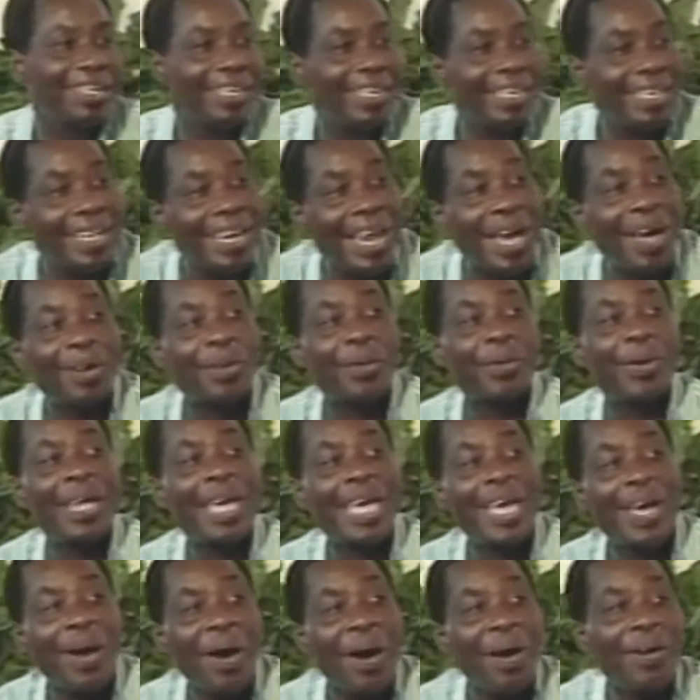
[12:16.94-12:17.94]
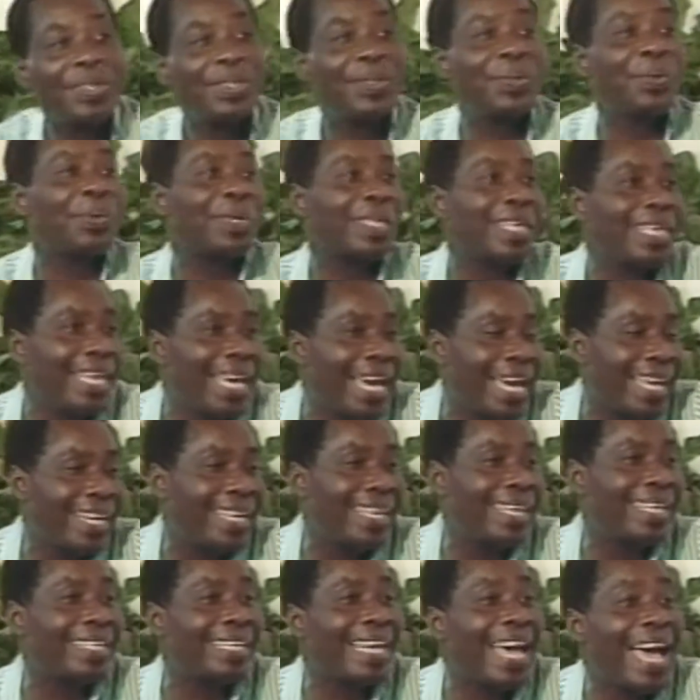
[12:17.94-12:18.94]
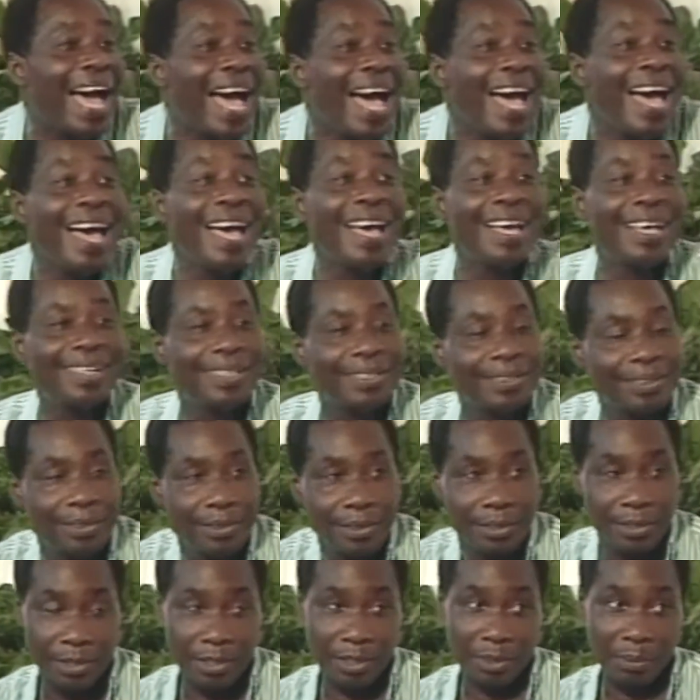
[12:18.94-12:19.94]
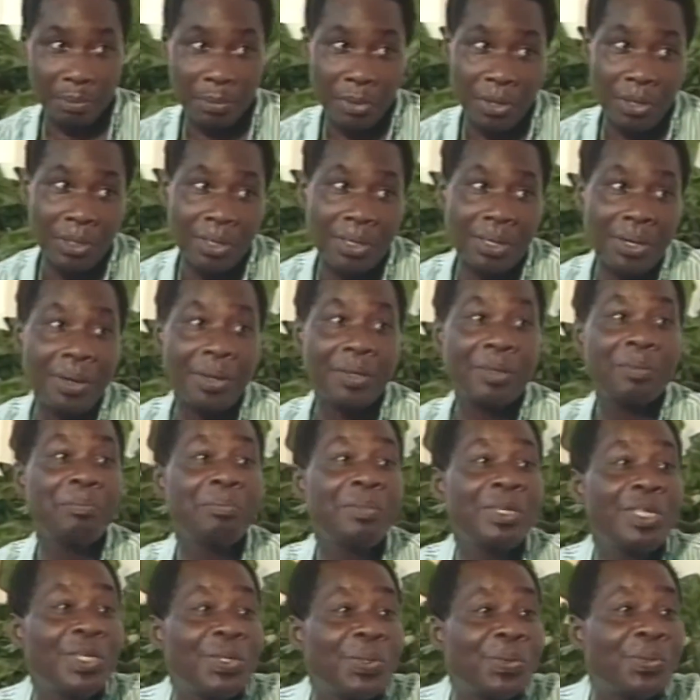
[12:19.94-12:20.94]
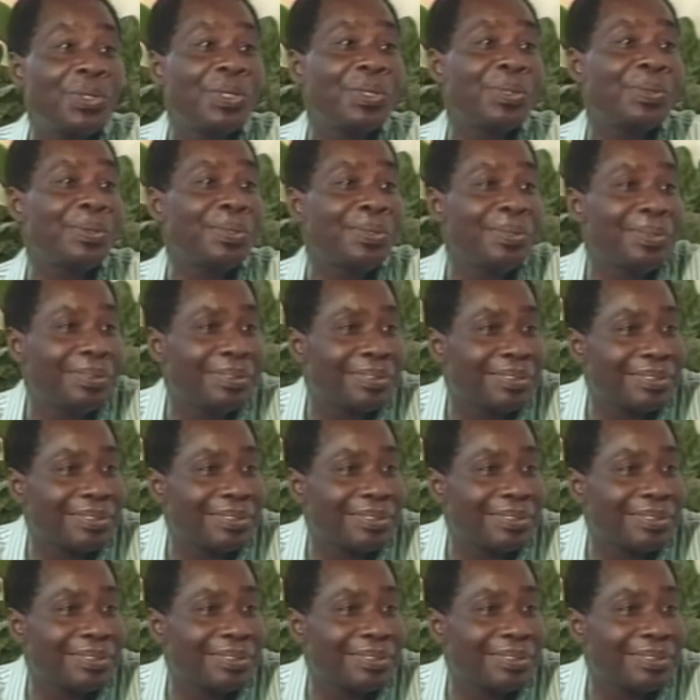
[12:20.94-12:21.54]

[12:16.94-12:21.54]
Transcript: in a Greyhound to Canada. But not me, doo-doo.